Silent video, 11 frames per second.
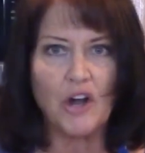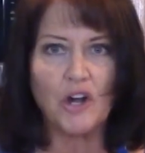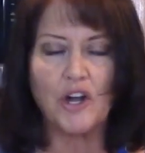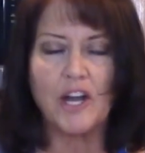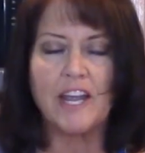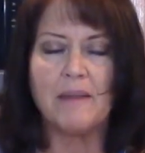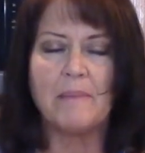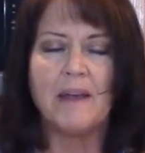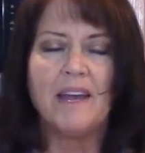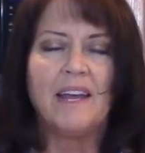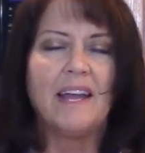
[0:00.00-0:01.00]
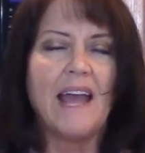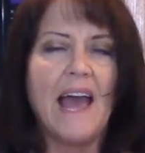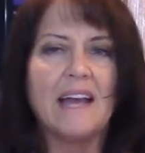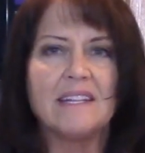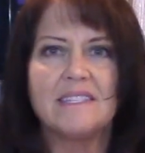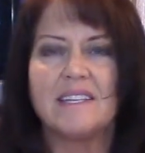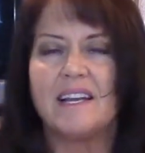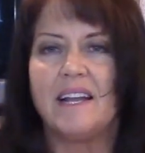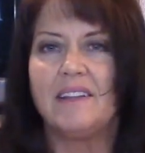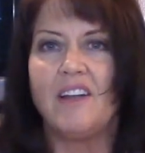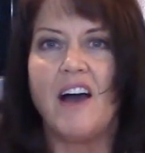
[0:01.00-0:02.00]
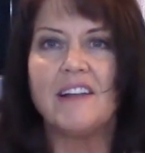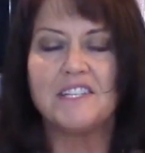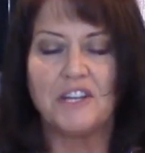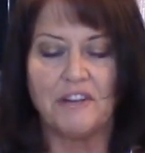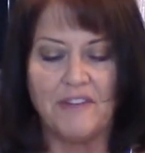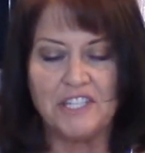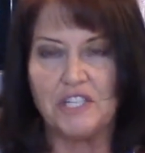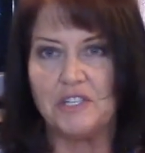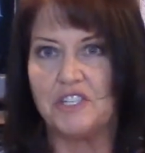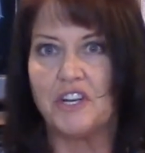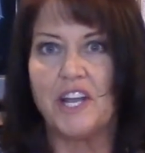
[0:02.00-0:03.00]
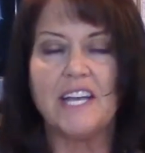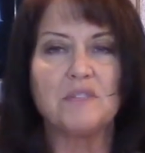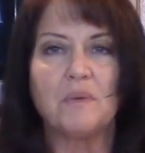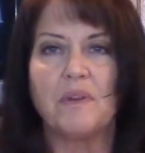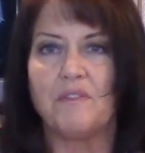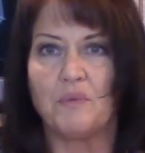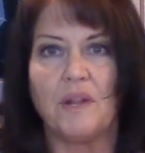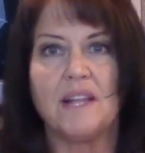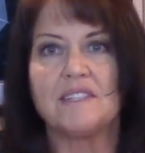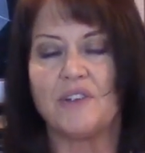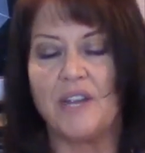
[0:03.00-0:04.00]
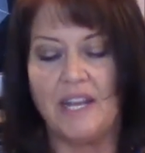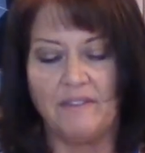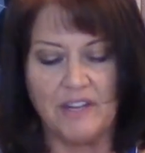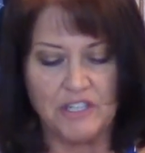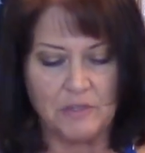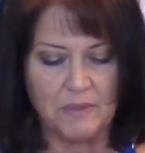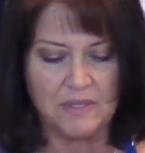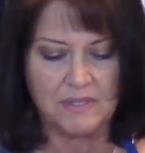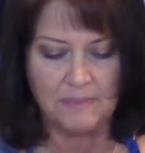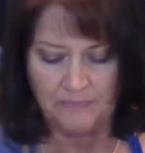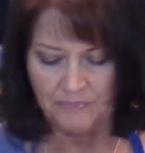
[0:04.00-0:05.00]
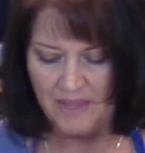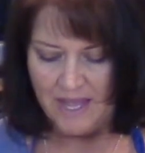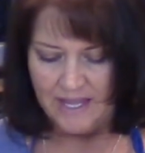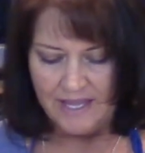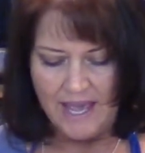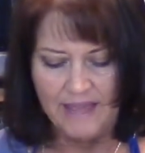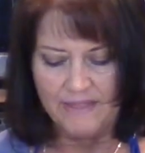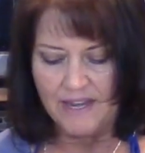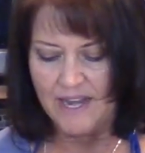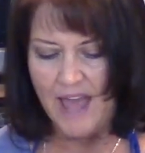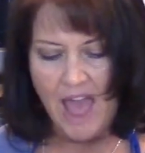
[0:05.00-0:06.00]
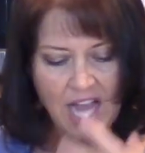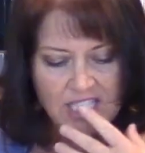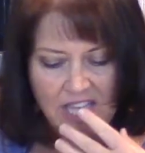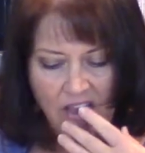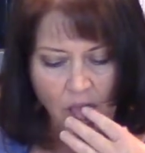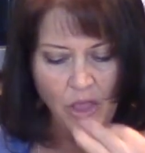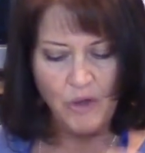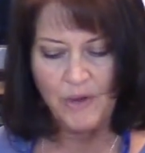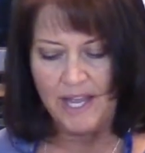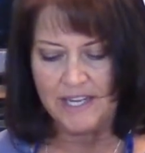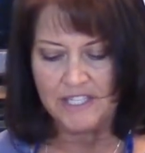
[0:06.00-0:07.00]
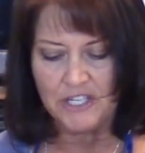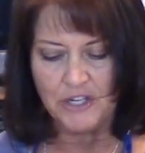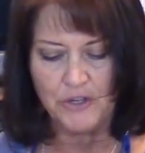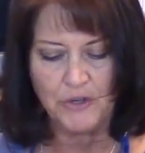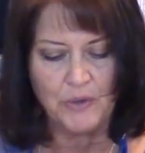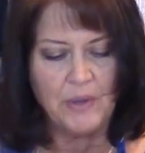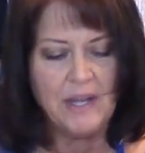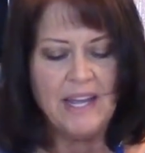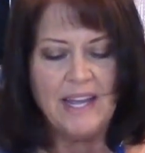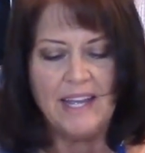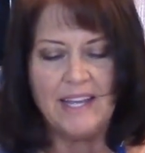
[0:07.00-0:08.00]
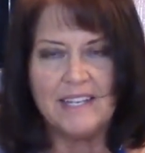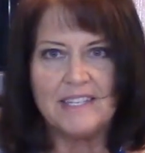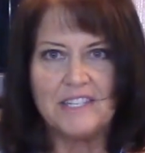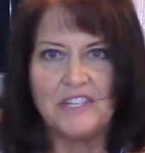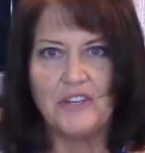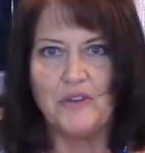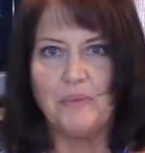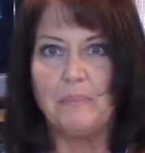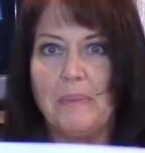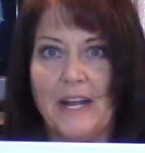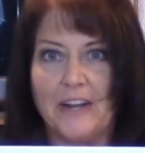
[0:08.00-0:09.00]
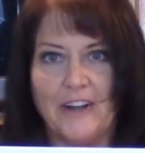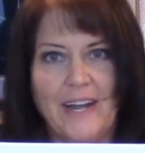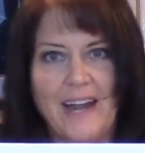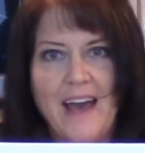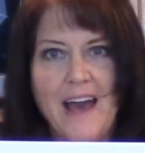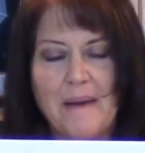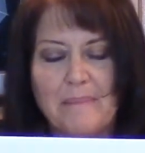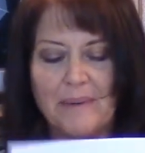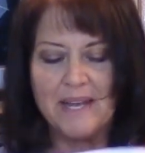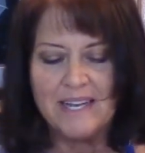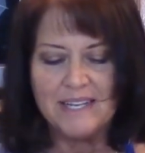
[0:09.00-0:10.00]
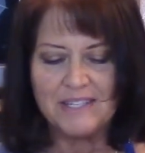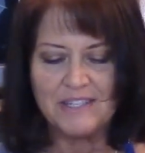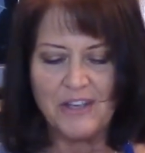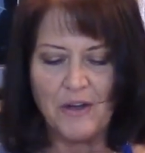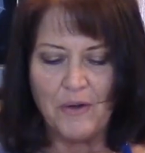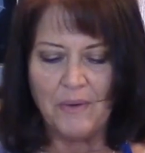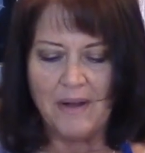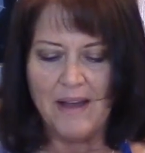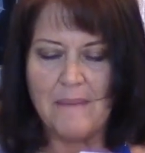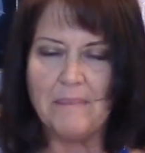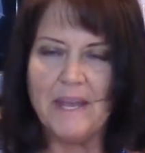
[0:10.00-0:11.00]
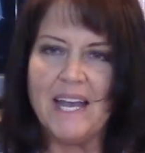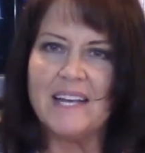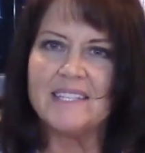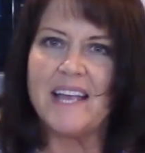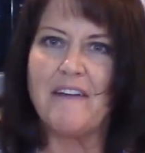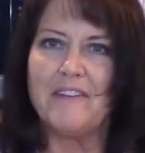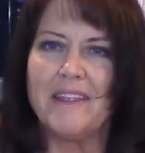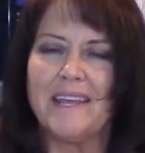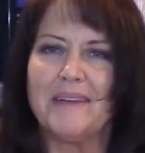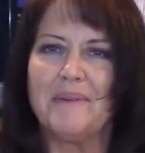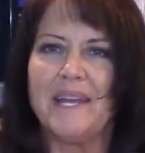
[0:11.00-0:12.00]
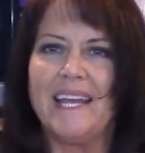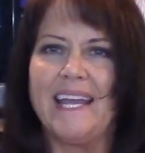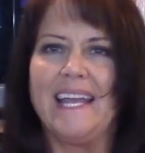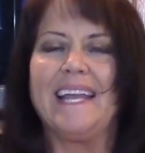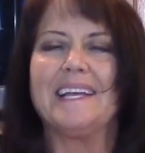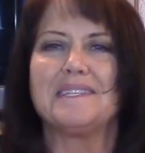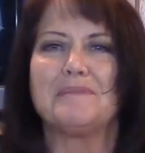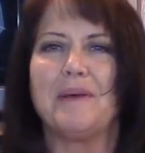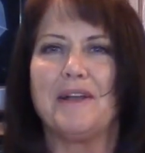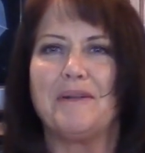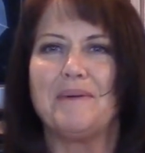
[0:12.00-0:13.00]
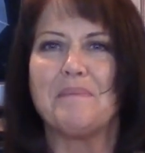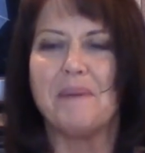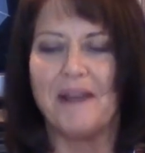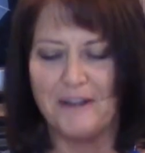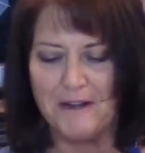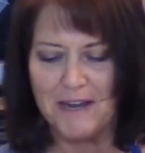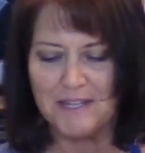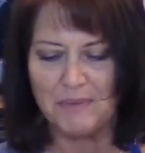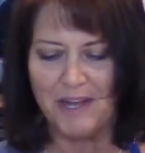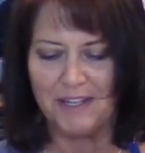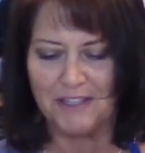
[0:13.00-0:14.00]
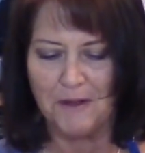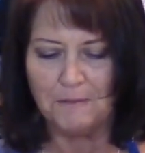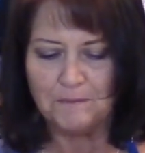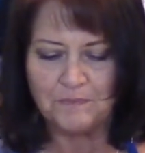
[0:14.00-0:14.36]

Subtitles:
cream. Adds a lot to your veggies. Your kids won't even realize they're eating vegetables. Okay, and the next thing you can do is to butter it up. So because everything we eat is better with butter, as we all know,